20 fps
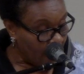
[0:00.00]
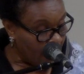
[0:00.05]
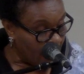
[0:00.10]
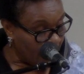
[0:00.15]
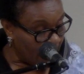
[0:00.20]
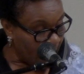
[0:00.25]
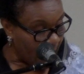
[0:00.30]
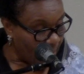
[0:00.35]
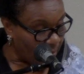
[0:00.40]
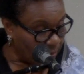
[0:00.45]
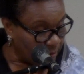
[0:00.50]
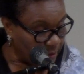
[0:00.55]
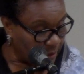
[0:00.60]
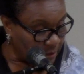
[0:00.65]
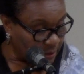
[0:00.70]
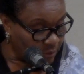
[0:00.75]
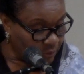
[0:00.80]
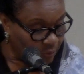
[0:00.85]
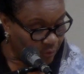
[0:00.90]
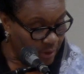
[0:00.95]
And I was
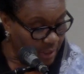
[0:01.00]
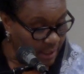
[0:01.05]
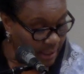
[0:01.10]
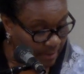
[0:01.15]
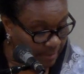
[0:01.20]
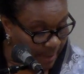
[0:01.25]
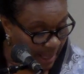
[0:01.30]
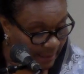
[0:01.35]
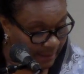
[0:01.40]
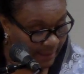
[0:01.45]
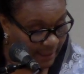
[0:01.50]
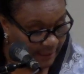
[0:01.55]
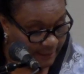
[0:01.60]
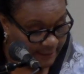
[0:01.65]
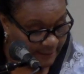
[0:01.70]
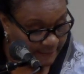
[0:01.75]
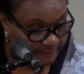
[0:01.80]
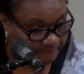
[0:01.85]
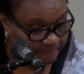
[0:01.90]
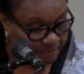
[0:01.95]
just reading about
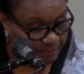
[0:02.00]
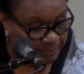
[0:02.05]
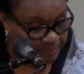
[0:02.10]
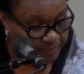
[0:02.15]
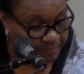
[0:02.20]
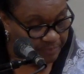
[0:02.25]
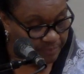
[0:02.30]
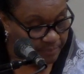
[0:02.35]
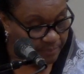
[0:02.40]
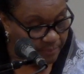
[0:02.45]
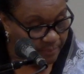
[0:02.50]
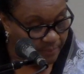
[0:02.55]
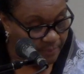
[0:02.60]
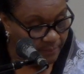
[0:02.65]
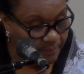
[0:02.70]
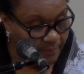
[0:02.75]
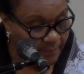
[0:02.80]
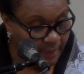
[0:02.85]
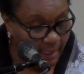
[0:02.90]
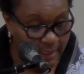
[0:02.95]
this
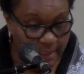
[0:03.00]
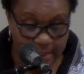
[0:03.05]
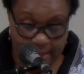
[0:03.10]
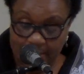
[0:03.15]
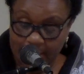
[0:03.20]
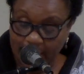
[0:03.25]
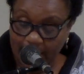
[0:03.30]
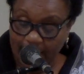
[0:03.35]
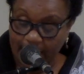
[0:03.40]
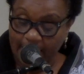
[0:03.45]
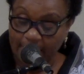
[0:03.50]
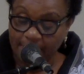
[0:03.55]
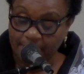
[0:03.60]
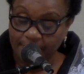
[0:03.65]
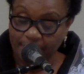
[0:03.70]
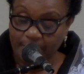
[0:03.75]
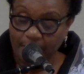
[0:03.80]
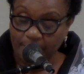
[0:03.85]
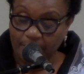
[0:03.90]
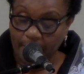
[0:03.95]
this lady
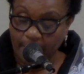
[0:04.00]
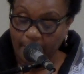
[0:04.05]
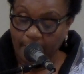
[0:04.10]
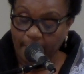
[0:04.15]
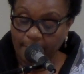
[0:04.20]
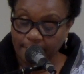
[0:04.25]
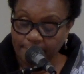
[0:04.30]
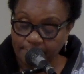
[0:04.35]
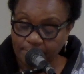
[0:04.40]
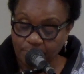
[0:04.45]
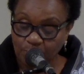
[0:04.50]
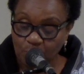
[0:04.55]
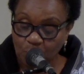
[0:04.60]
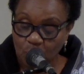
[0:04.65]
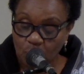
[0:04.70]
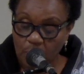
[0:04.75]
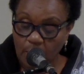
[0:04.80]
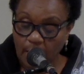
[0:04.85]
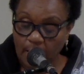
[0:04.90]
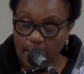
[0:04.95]
Phoebe,
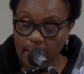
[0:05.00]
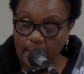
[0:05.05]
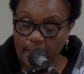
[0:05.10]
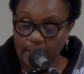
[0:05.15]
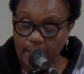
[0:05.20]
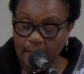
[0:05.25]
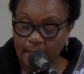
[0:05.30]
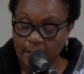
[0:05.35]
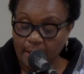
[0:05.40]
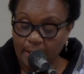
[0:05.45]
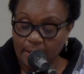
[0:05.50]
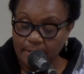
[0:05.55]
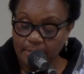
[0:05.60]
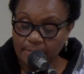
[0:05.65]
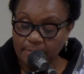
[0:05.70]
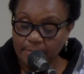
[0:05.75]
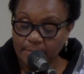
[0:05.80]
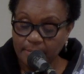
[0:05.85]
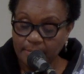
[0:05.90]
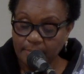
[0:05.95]
and uh,
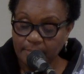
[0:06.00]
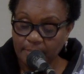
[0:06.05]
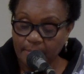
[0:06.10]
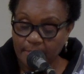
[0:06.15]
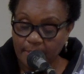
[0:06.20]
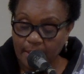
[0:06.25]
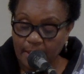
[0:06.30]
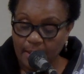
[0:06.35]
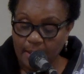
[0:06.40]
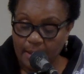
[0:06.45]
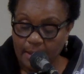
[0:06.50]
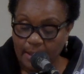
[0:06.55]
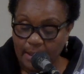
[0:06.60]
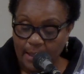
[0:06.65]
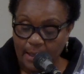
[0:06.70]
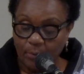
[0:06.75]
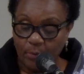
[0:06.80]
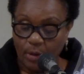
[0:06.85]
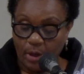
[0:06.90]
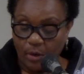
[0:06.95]

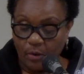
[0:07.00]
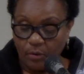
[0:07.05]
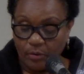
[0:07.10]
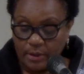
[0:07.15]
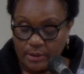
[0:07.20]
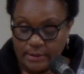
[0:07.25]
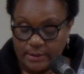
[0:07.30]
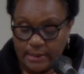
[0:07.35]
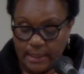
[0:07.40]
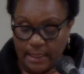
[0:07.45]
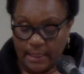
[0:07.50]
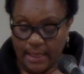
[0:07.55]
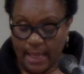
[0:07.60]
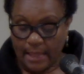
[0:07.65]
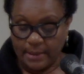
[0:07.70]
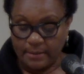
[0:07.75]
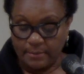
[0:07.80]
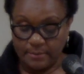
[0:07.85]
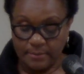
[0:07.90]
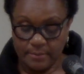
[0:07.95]
it went on to say
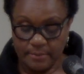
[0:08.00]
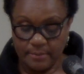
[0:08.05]
that